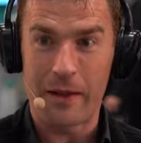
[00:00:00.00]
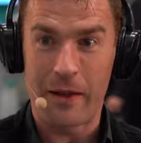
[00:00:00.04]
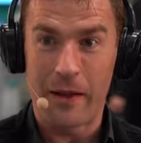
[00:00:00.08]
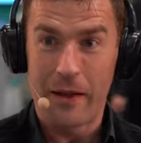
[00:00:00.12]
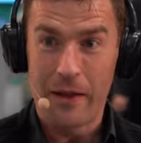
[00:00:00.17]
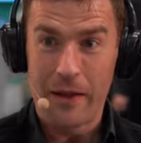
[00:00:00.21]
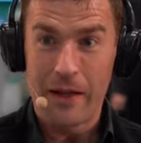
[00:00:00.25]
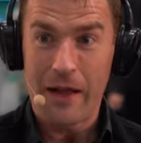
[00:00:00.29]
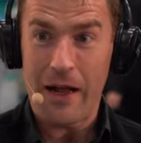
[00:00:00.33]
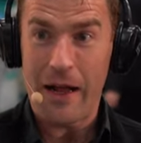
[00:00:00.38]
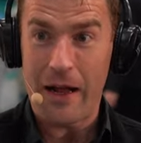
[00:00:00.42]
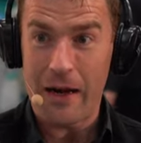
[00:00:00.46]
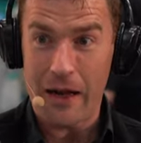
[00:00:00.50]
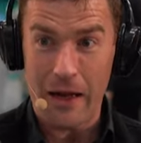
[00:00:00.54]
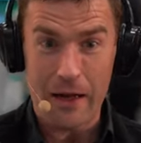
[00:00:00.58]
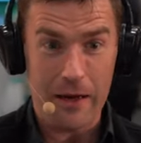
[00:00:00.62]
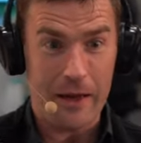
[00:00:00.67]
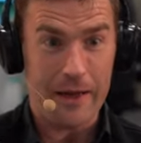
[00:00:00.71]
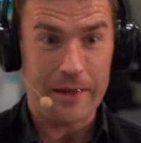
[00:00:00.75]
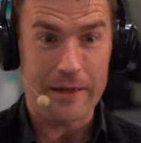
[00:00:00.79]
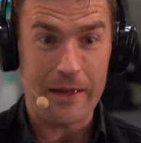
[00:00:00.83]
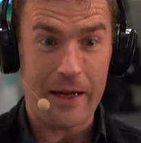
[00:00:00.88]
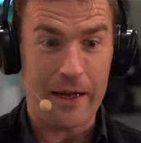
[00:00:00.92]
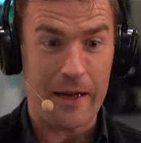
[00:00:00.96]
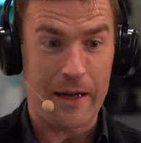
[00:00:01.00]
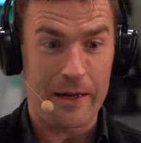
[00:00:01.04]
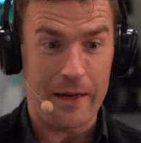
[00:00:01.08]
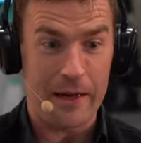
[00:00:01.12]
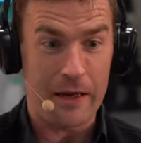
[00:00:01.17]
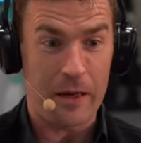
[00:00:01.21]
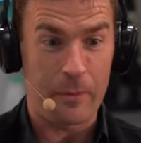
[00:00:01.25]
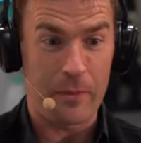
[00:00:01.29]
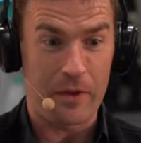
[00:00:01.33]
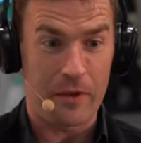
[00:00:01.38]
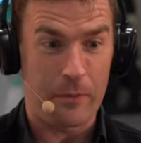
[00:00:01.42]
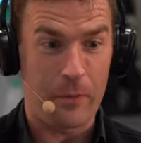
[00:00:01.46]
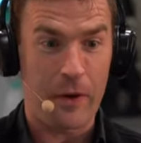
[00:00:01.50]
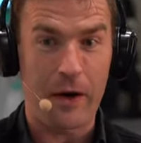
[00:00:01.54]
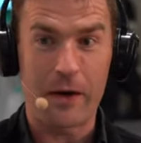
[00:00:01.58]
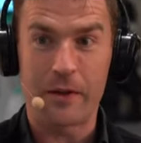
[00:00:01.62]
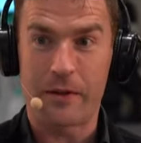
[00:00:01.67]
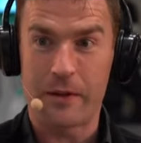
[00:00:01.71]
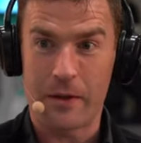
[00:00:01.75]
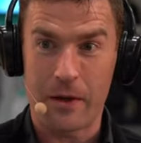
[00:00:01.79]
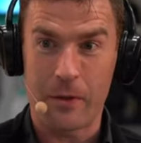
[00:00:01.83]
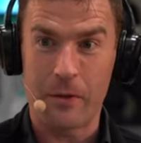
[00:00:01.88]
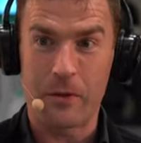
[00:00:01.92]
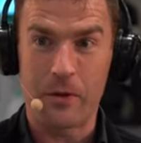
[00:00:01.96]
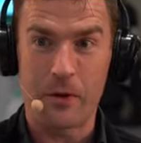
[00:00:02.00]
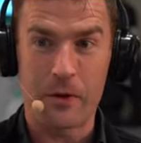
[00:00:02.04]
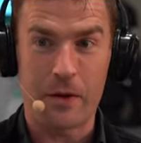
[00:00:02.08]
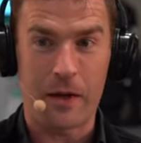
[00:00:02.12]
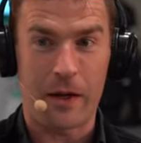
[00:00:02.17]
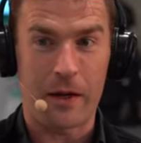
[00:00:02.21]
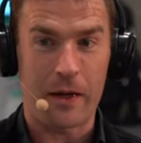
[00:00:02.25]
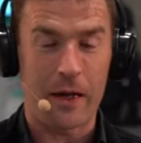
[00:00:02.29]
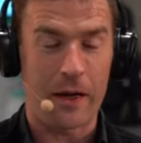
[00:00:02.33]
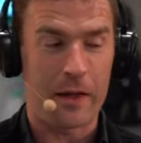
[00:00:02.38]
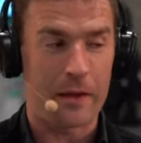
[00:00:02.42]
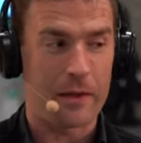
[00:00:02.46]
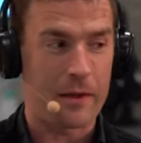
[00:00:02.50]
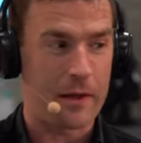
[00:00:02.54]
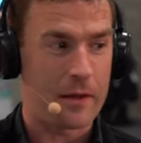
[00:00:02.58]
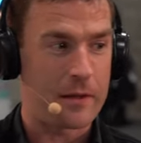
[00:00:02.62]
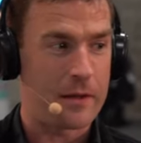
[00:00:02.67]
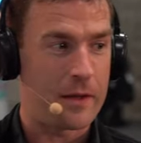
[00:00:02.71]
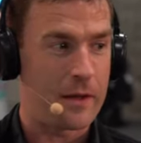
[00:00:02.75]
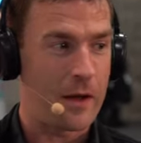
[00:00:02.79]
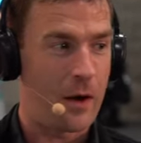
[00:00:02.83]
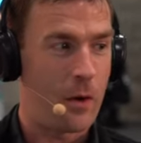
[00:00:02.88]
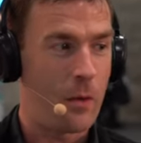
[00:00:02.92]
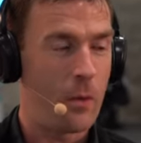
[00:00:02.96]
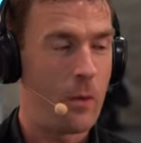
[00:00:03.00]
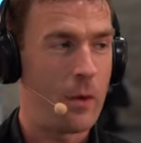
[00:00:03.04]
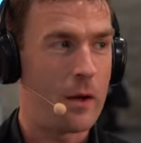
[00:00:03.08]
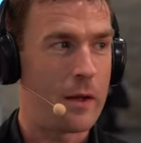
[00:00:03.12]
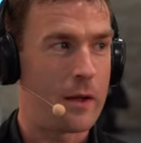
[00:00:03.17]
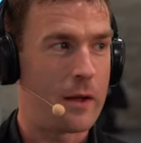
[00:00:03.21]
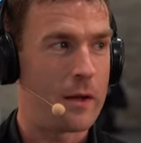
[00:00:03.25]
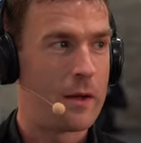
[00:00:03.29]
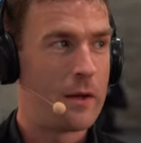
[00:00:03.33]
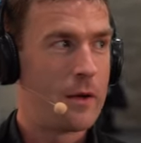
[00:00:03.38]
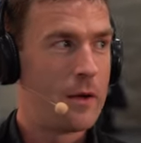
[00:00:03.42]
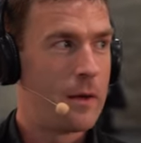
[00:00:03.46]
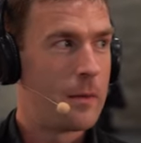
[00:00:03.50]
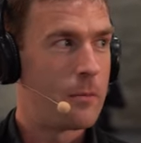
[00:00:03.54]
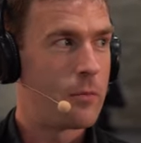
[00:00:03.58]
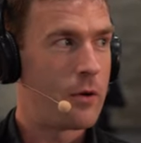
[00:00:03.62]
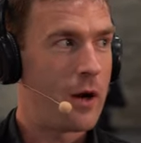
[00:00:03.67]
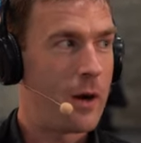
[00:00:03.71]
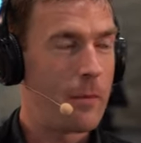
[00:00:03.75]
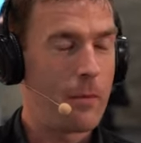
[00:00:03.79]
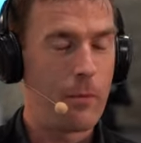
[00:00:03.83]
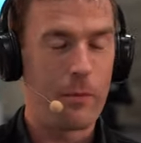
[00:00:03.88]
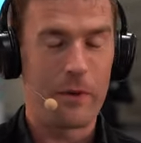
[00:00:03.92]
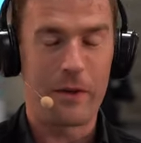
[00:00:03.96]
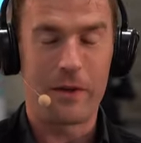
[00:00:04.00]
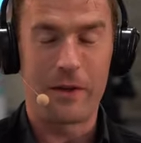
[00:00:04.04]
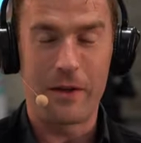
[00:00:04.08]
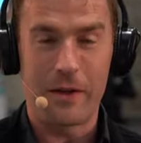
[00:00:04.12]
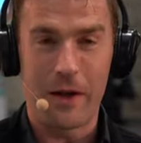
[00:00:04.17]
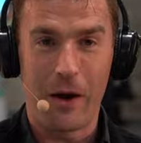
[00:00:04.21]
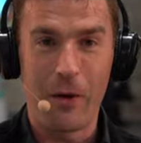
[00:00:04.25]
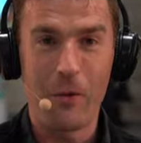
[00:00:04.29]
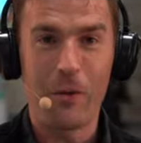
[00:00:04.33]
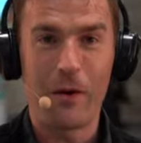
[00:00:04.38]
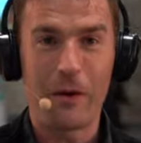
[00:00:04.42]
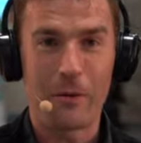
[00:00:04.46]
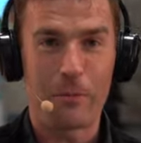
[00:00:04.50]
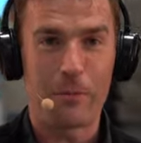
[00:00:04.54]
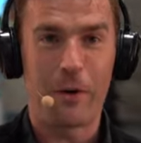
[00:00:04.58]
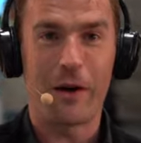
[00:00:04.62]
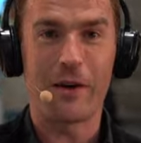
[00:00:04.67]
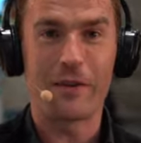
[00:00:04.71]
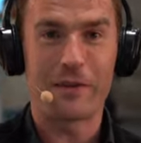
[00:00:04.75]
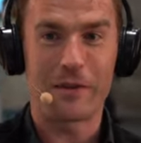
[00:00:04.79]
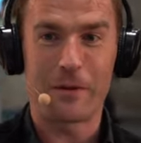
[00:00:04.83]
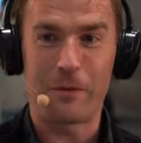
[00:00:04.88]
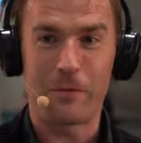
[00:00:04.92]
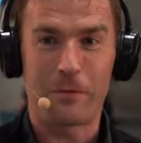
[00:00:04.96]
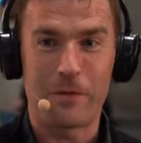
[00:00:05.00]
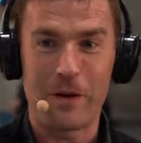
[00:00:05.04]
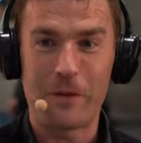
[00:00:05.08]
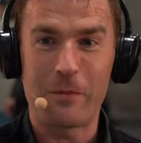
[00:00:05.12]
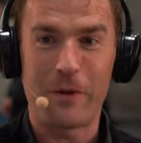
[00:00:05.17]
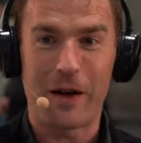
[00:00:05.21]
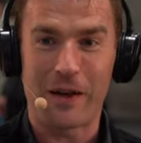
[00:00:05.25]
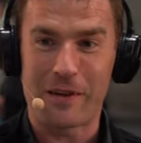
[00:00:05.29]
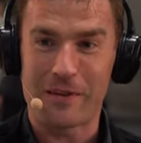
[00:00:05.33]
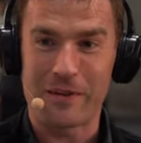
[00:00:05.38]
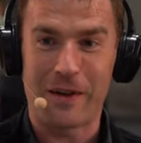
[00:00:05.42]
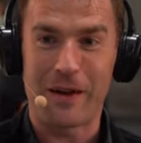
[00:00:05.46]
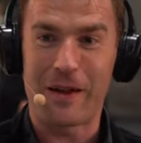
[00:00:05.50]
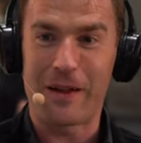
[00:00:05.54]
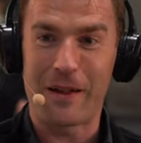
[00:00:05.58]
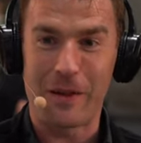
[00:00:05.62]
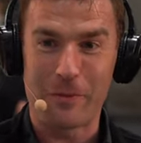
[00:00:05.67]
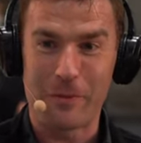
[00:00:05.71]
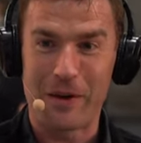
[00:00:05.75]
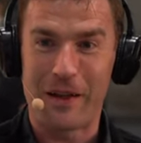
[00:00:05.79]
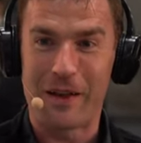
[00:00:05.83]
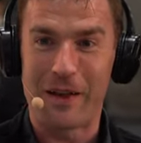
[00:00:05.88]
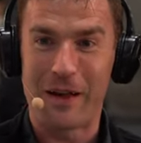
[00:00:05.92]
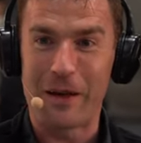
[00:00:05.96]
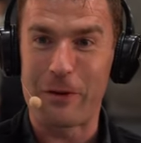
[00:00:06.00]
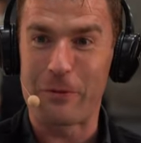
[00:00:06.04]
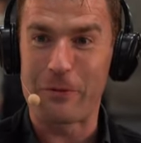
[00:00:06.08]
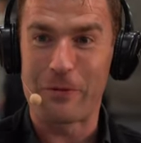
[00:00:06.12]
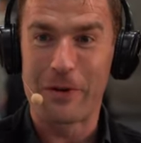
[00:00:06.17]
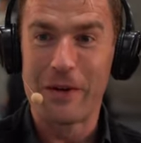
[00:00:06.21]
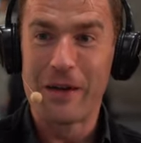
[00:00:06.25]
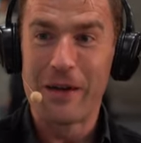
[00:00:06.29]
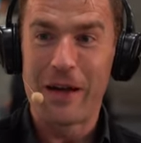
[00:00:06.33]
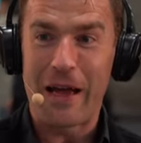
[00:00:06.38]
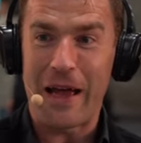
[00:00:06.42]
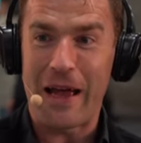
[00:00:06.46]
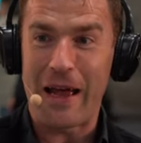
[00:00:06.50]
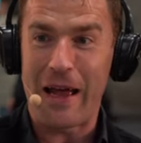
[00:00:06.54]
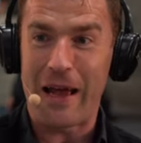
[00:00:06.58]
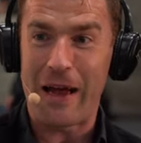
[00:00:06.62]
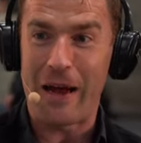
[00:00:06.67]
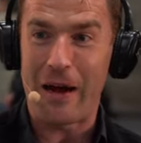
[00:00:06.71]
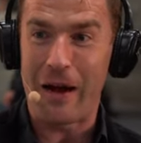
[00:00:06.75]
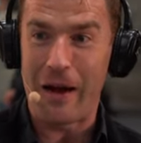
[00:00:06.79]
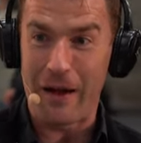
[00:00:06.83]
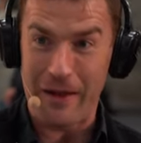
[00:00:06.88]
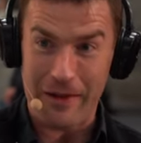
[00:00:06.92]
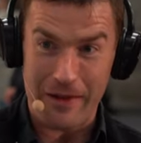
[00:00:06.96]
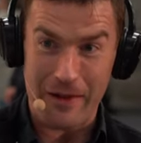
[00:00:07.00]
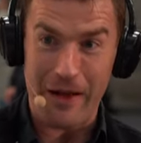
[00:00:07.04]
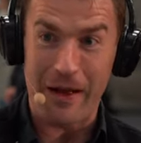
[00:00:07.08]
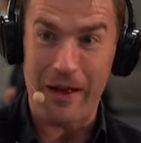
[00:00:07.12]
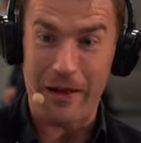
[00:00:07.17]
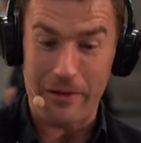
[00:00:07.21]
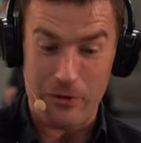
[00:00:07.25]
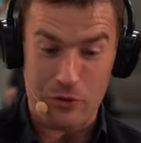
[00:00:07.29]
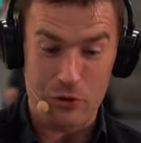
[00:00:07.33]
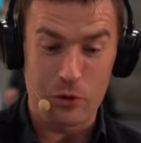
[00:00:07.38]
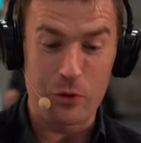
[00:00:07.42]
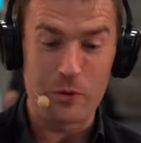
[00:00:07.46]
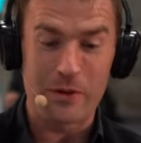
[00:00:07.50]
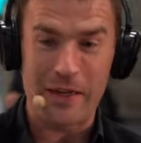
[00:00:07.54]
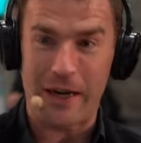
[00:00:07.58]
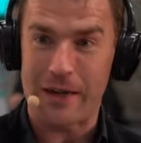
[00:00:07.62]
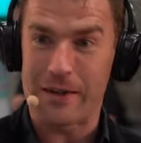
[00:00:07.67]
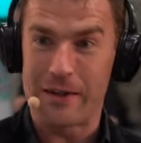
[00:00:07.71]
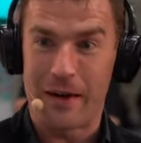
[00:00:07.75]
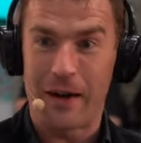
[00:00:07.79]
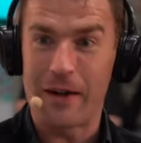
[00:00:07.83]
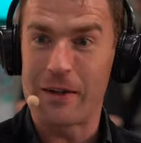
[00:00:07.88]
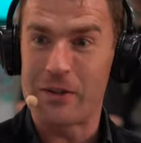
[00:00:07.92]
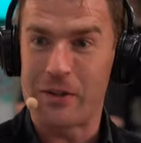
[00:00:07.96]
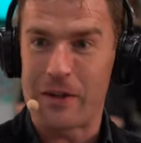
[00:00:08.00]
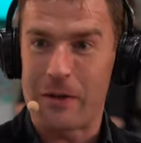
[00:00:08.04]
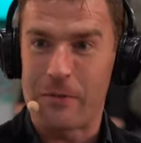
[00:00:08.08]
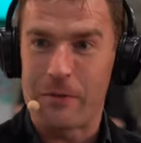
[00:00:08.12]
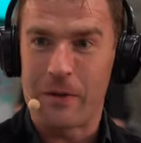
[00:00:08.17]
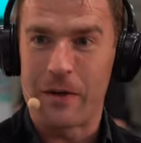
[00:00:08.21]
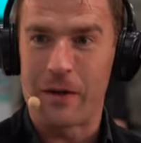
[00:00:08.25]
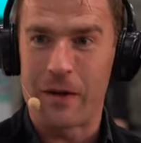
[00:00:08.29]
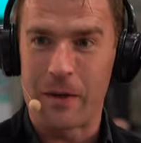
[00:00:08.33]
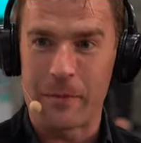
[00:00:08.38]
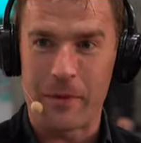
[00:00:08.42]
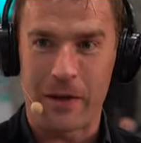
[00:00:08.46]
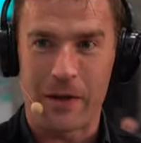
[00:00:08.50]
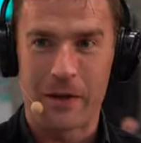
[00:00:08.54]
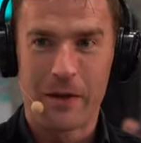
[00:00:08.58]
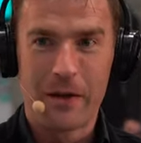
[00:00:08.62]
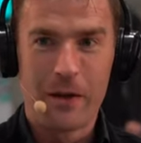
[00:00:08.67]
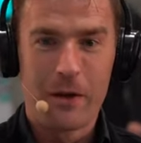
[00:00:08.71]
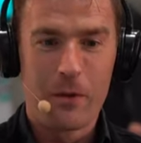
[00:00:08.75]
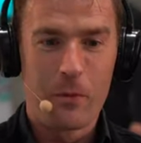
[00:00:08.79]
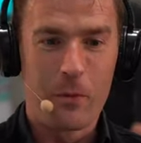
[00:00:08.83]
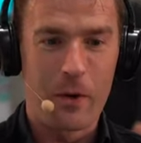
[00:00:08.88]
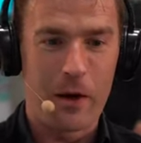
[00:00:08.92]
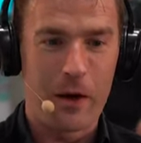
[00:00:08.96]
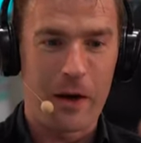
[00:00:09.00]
I'm liking and, it too. And I yeah. like that, and then I'm inspired yeah. to go and do that. And it's like the only, probably the only positive feedback cycle yeah. in my life, uh, yeah. through technology, if you know what I mean, yeah.